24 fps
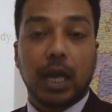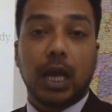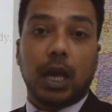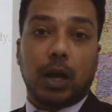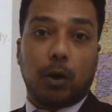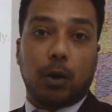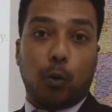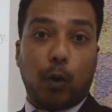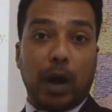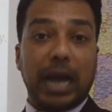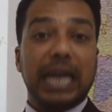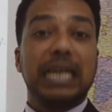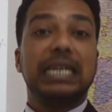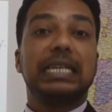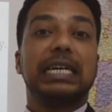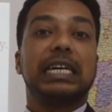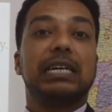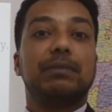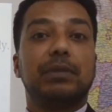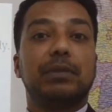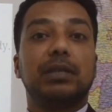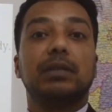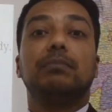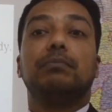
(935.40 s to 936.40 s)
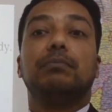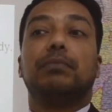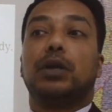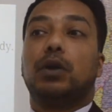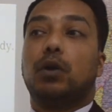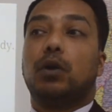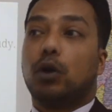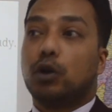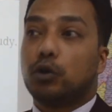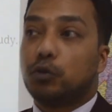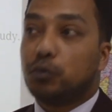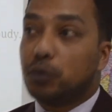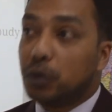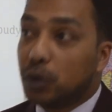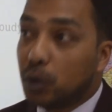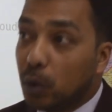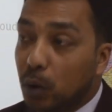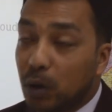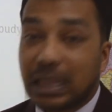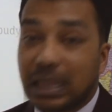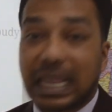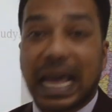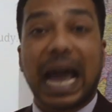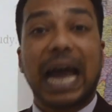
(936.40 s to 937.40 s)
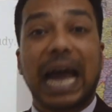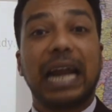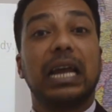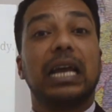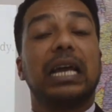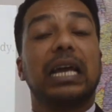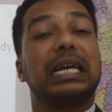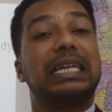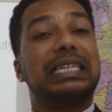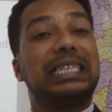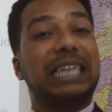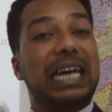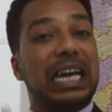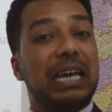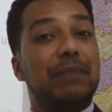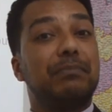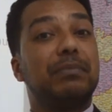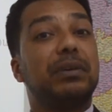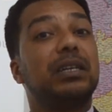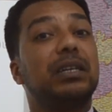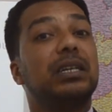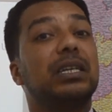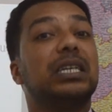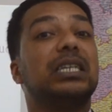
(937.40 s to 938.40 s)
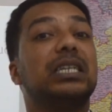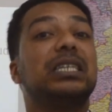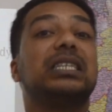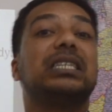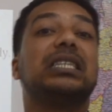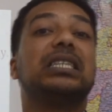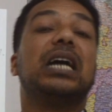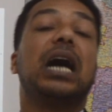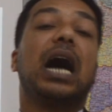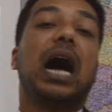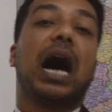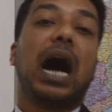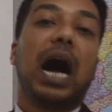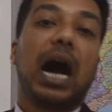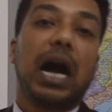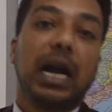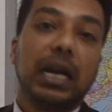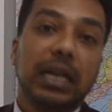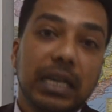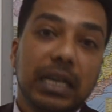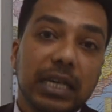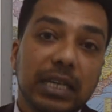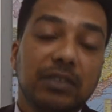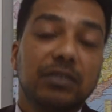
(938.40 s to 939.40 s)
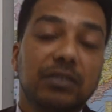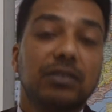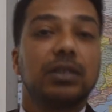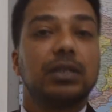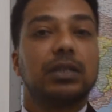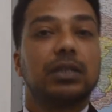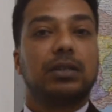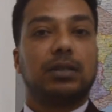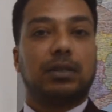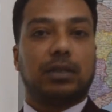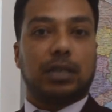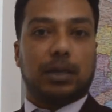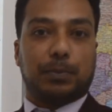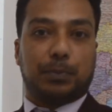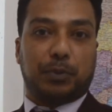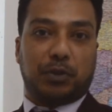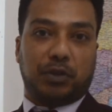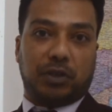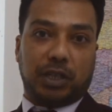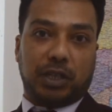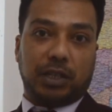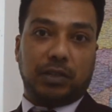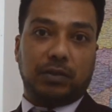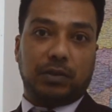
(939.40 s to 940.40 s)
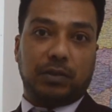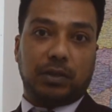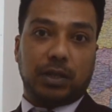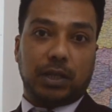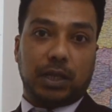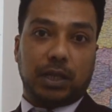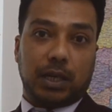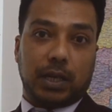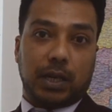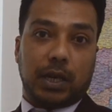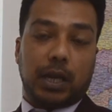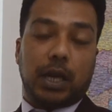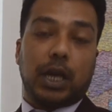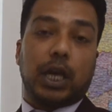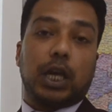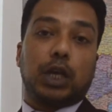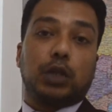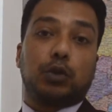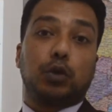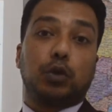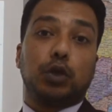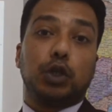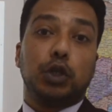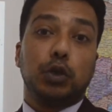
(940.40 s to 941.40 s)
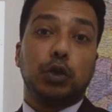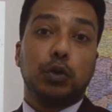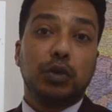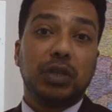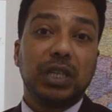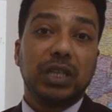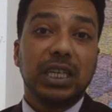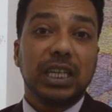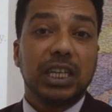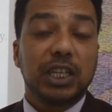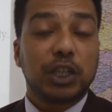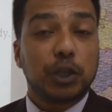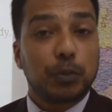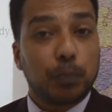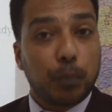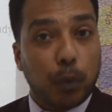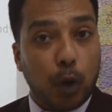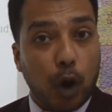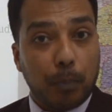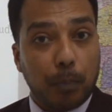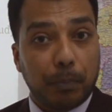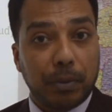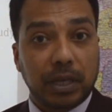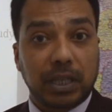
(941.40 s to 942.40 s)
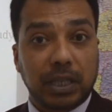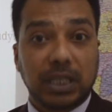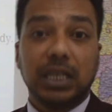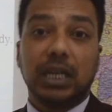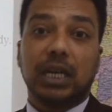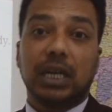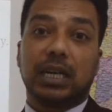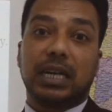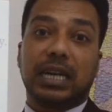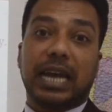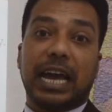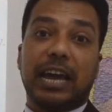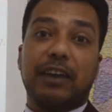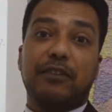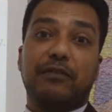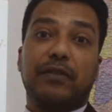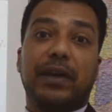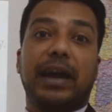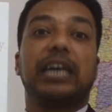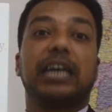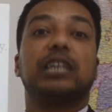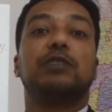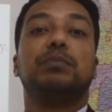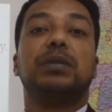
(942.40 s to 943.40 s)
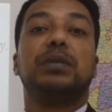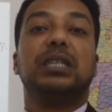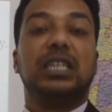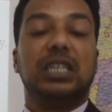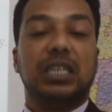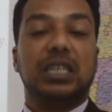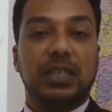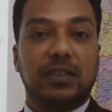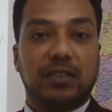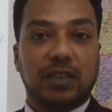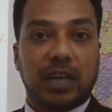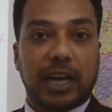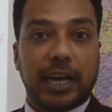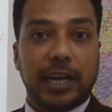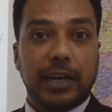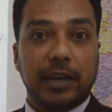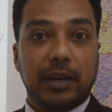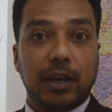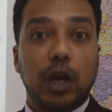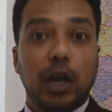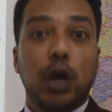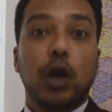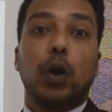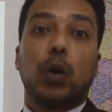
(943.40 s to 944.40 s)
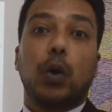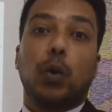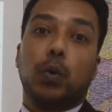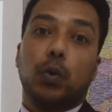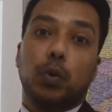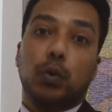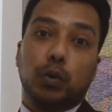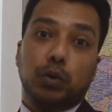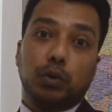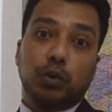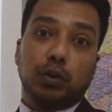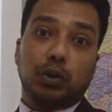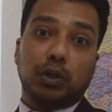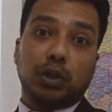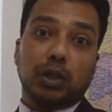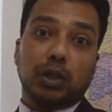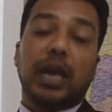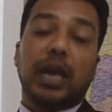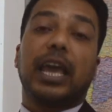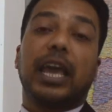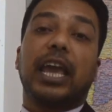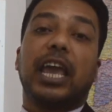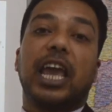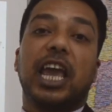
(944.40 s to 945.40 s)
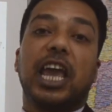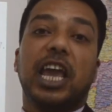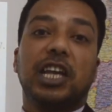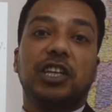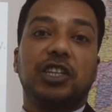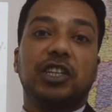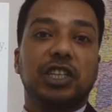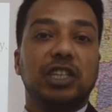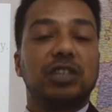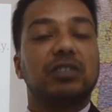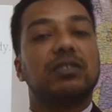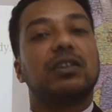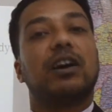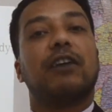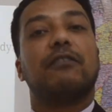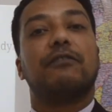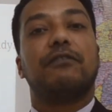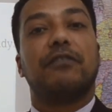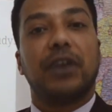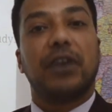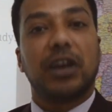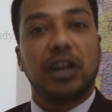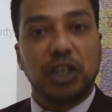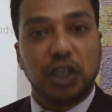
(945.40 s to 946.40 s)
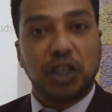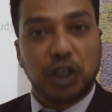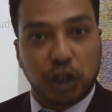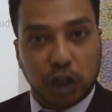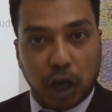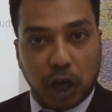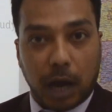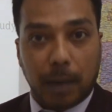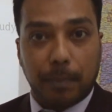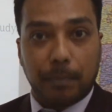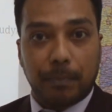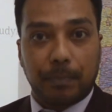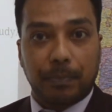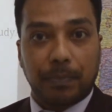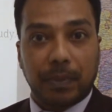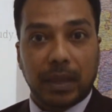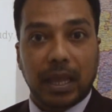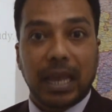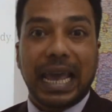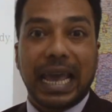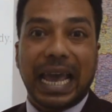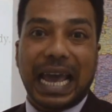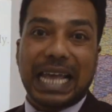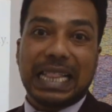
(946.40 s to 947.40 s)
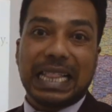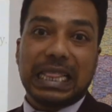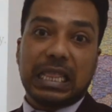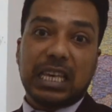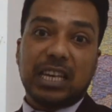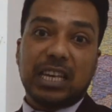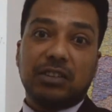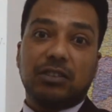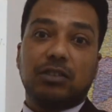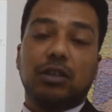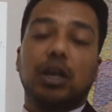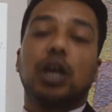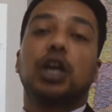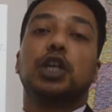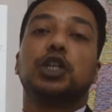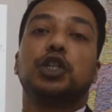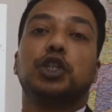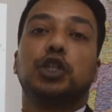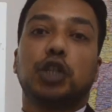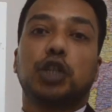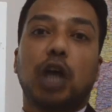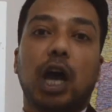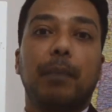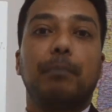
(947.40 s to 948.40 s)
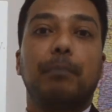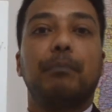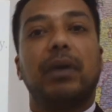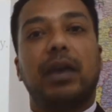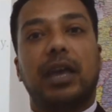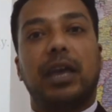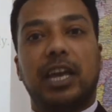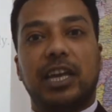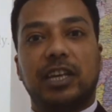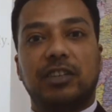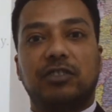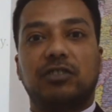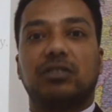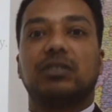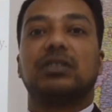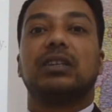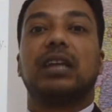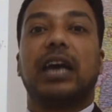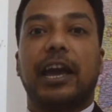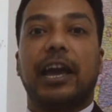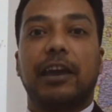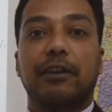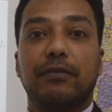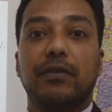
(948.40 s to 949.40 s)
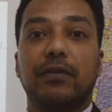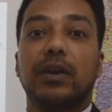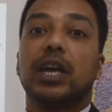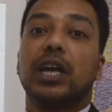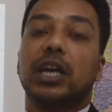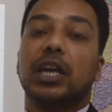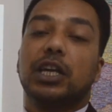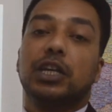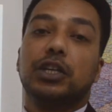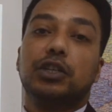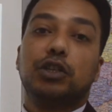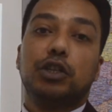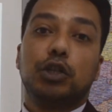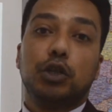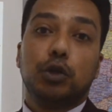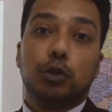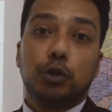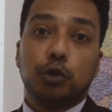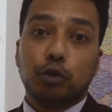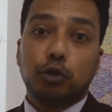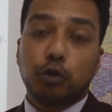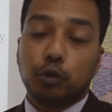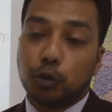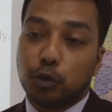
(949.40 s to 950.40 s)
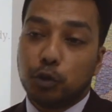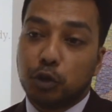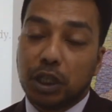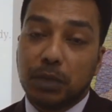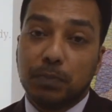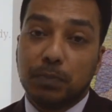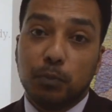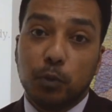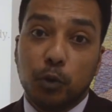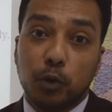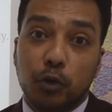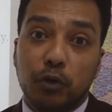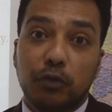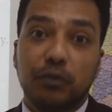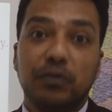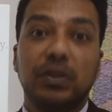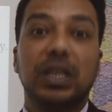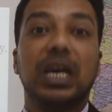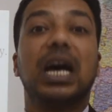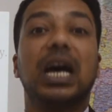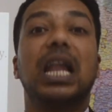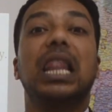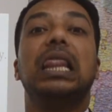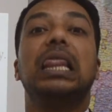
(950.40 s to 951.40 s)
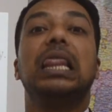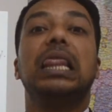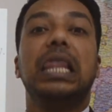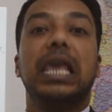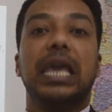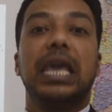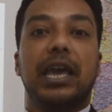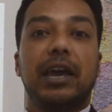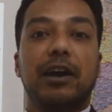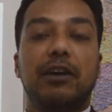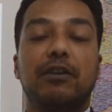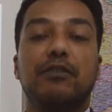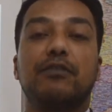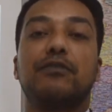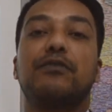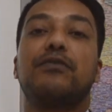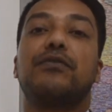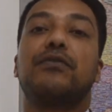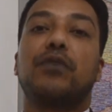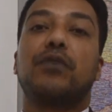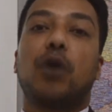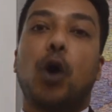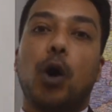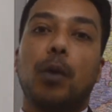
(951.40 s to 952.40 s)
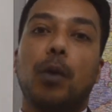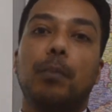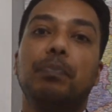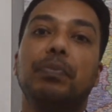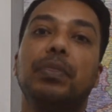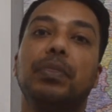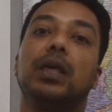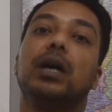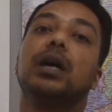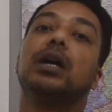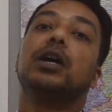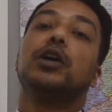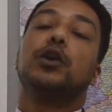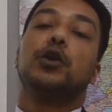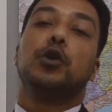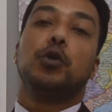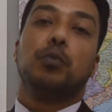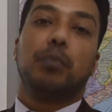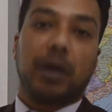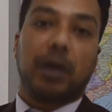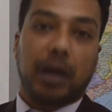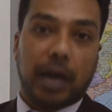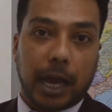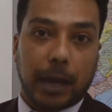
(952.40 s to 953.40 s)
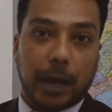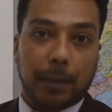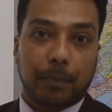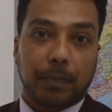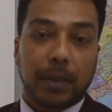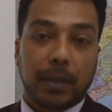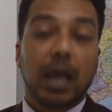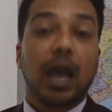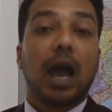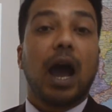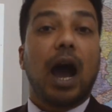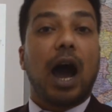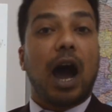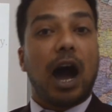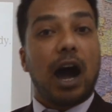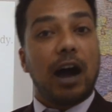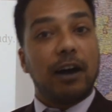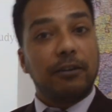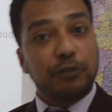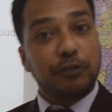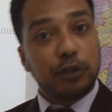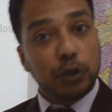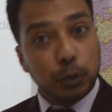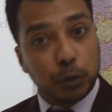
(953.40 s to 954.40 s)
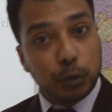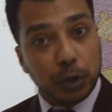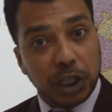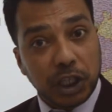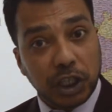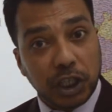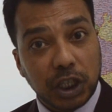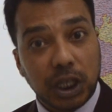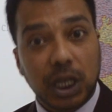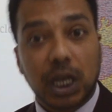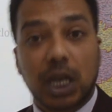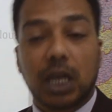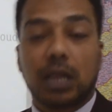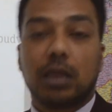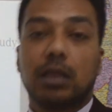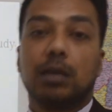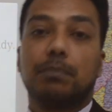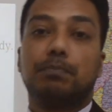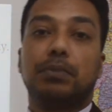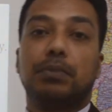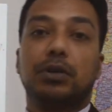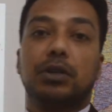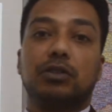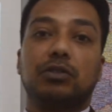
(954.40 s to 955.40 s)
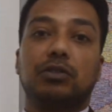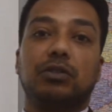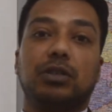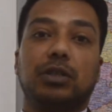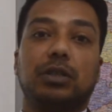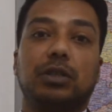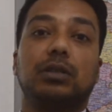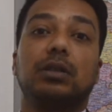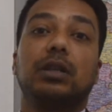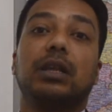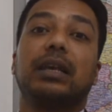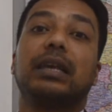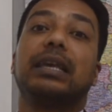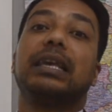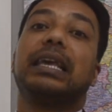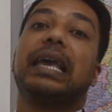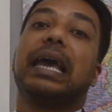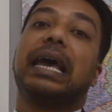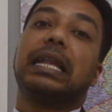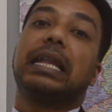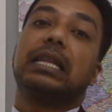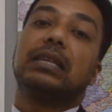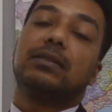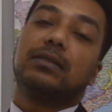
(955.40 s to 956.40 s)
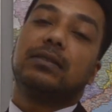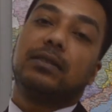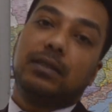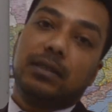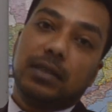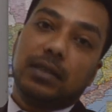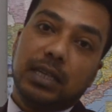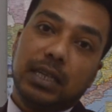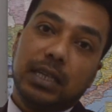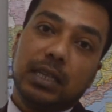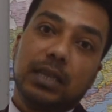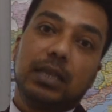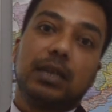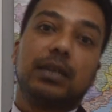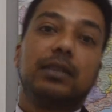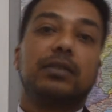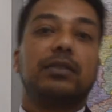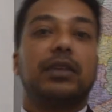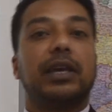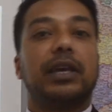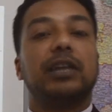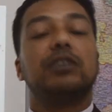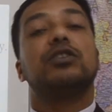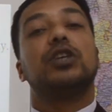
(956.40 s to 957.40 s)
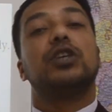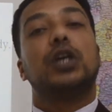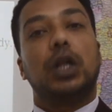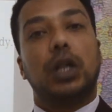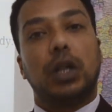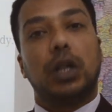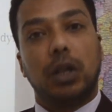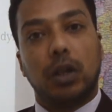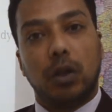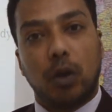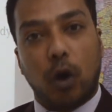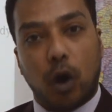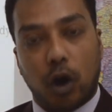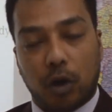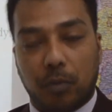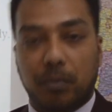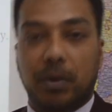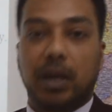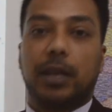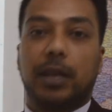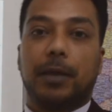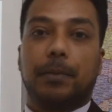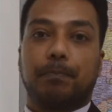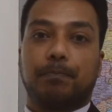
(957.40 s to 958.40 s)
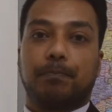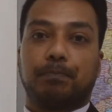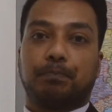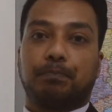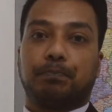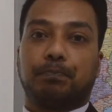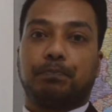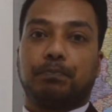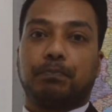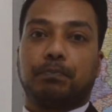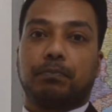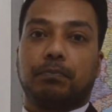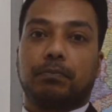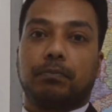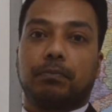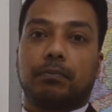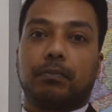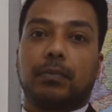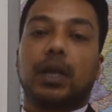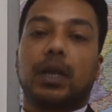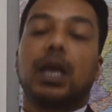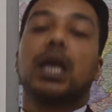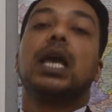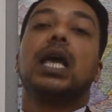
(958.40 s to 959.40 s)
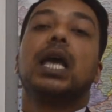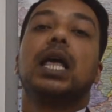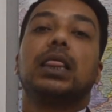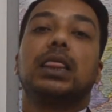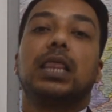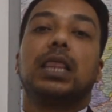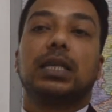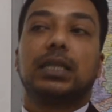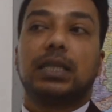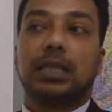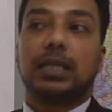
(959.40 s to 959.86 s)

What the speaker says: Why diamond? Because we know that diamond is the hardest substance. So using its property, a knife has been designed whose edges are very sharp, and this sharp edged knife is used to remove the layer from the human eye, after which the person can see the things normally. The